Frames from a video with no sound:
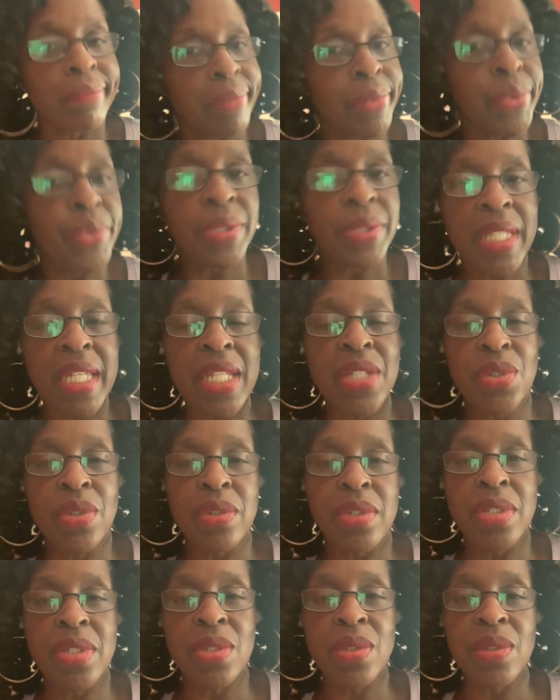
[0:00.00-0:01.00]
whose kids are
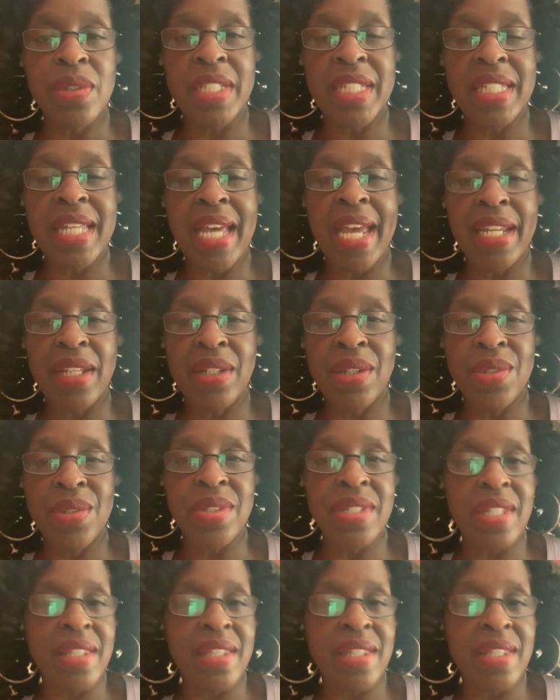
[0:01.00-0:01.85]
just newly diagnosed,